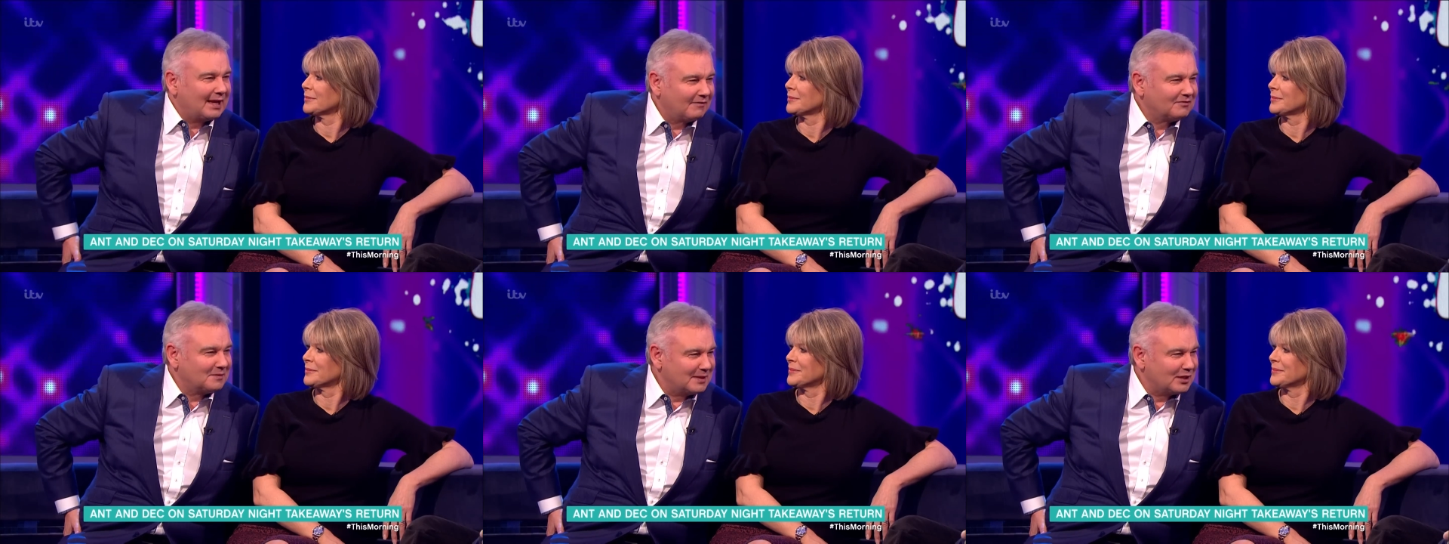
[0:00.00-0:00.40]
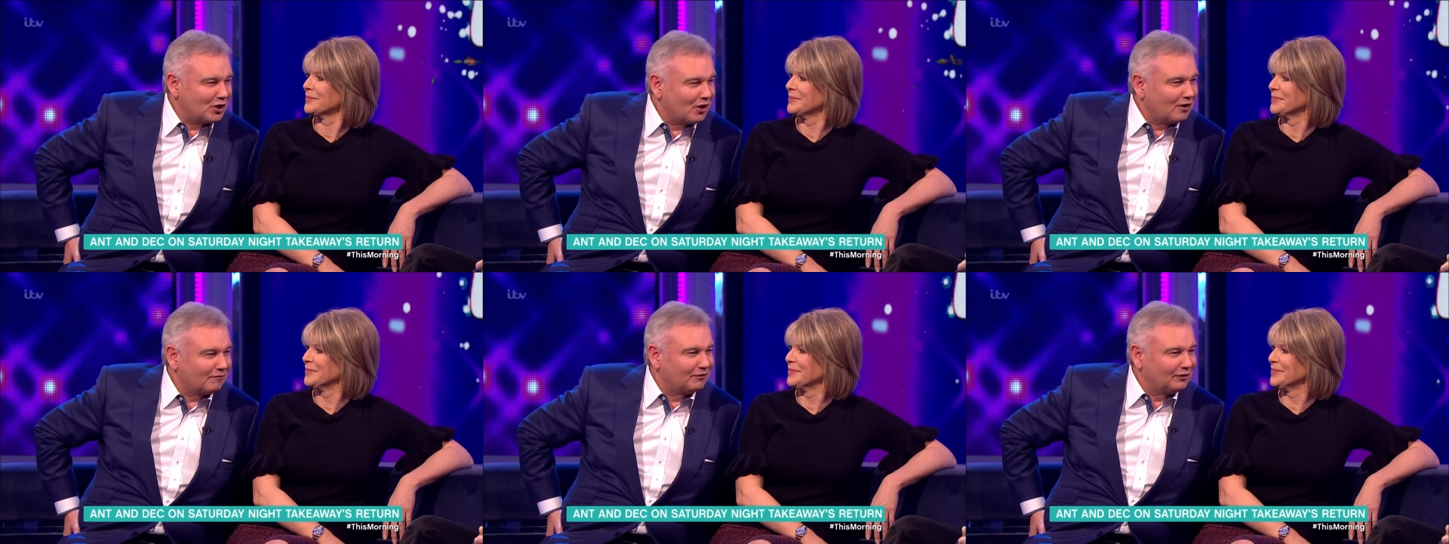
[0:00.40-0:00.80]
Speaker 1: I have to be
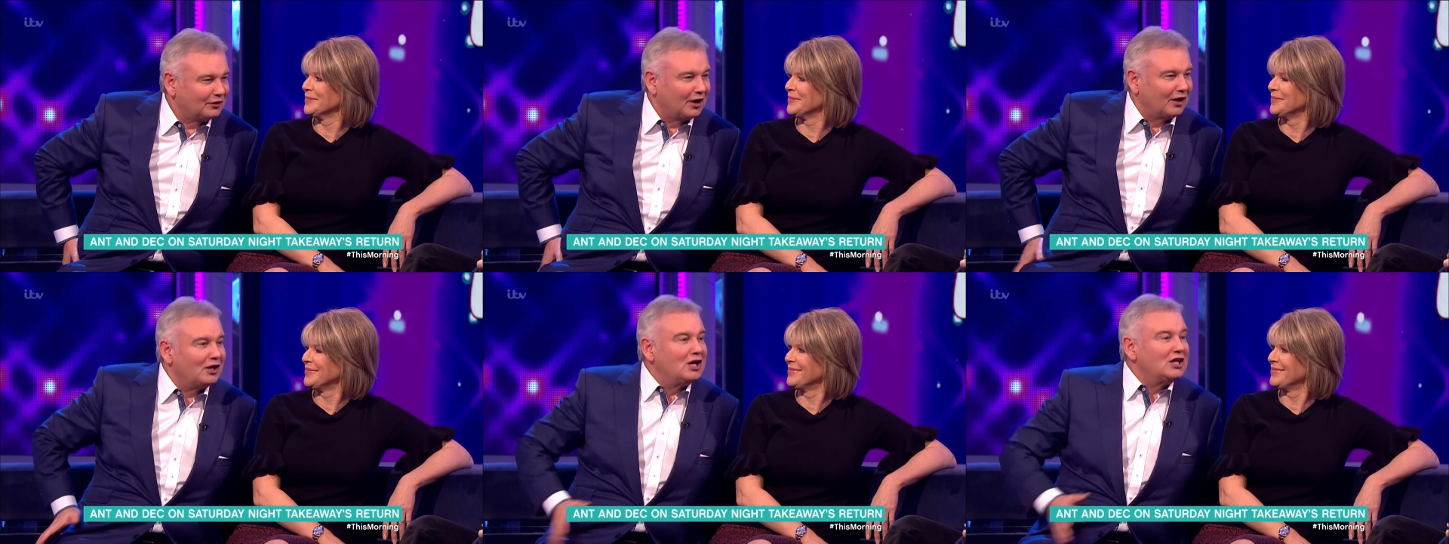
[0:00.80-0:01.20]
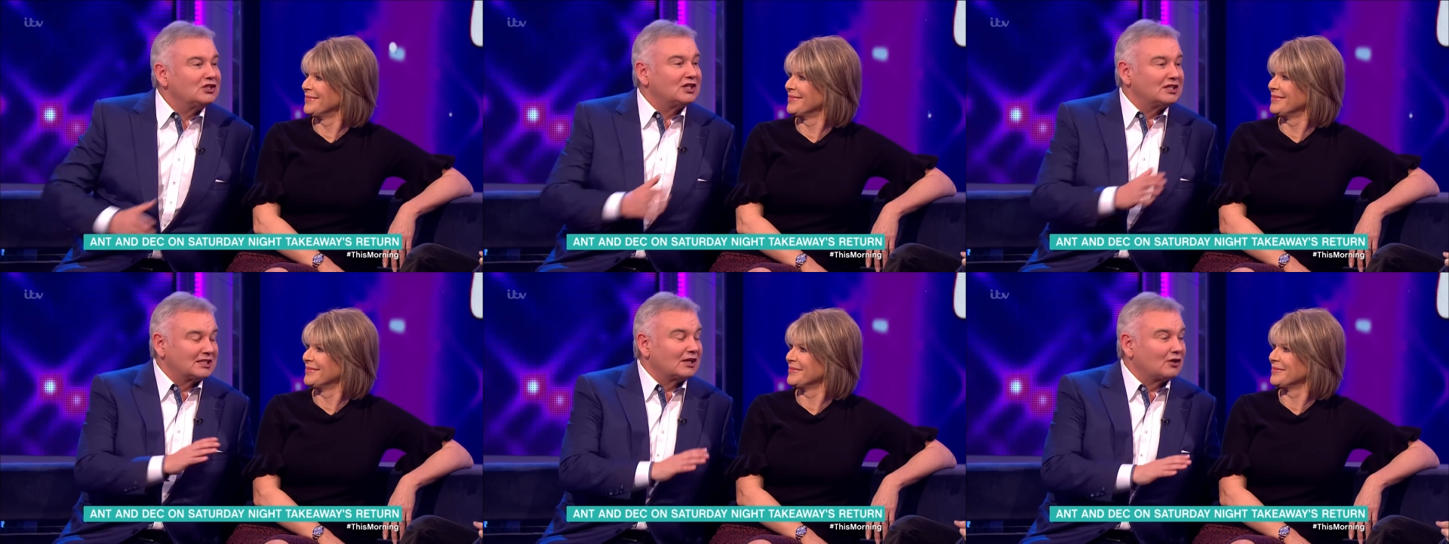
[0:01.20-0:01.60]
careful yeah. now,
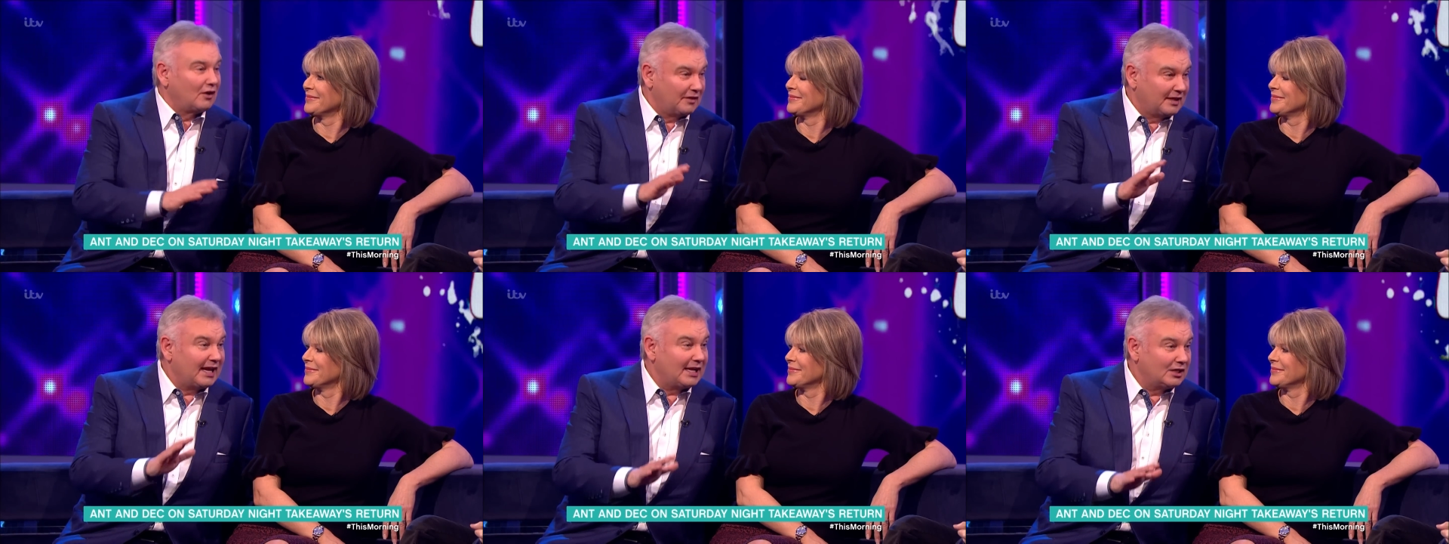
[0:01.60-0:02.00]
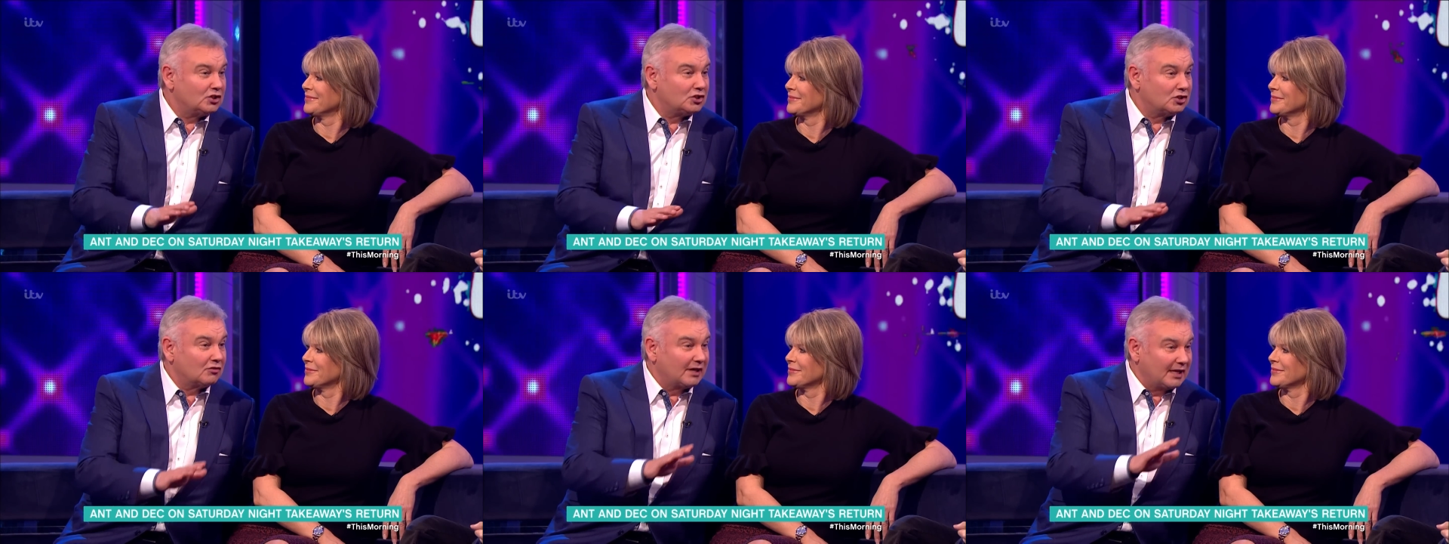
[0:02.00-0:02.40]
since I got the
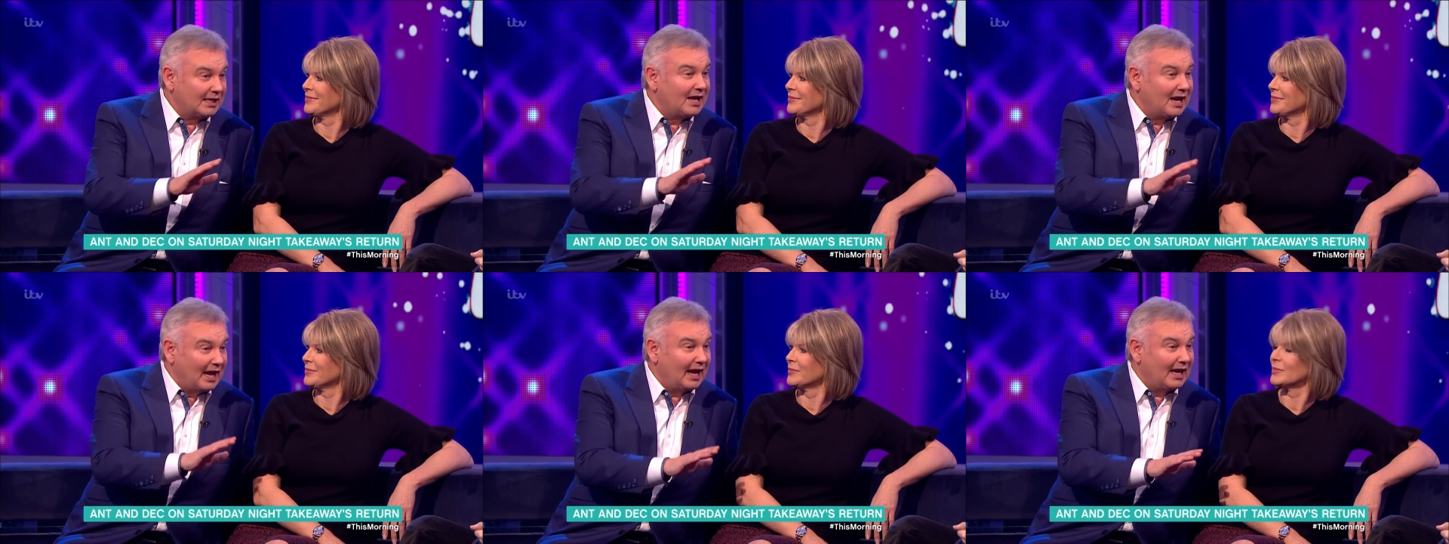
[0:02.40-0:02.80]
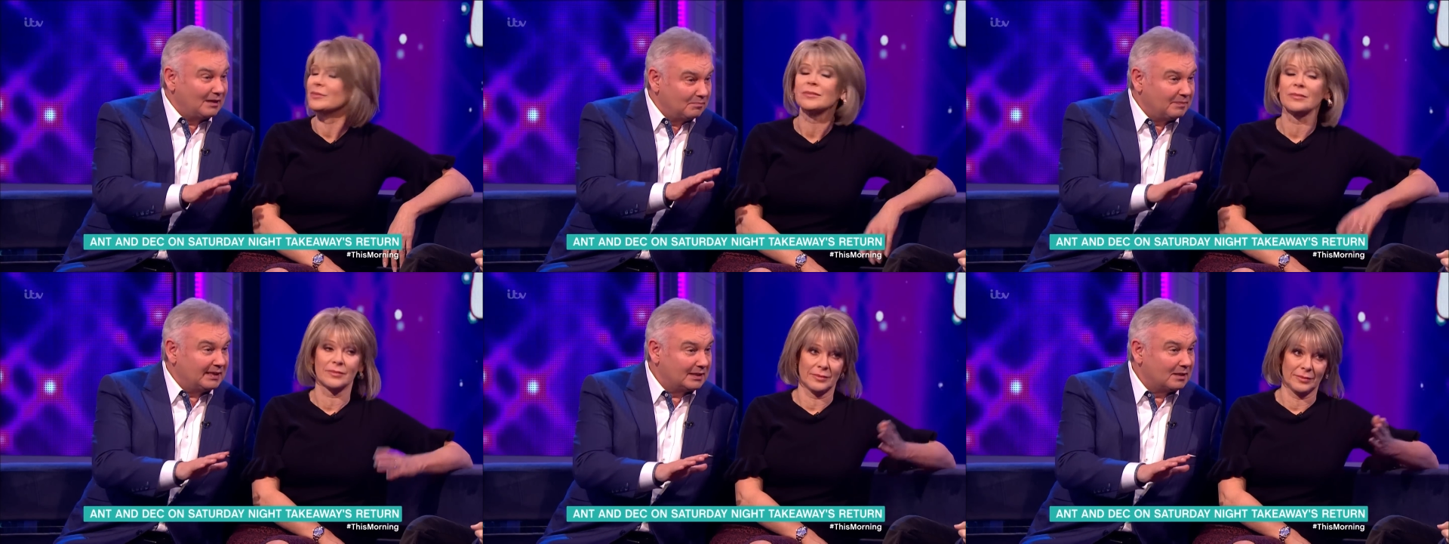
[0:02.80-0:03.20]
injury
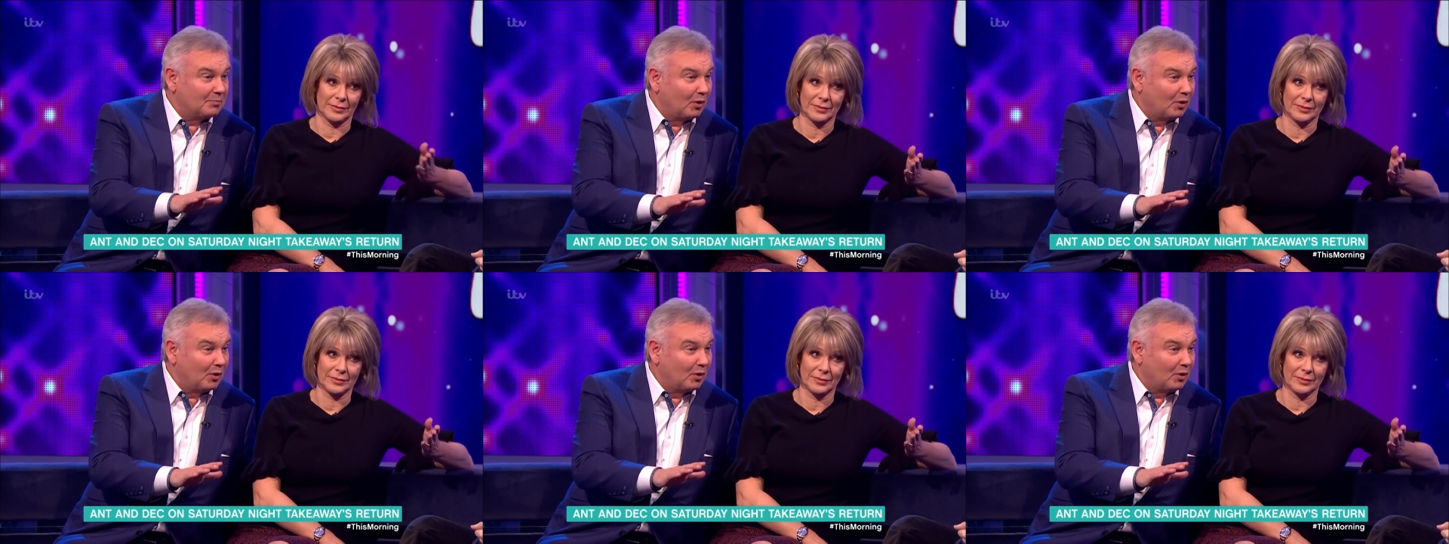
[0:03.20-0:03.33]
in Beat the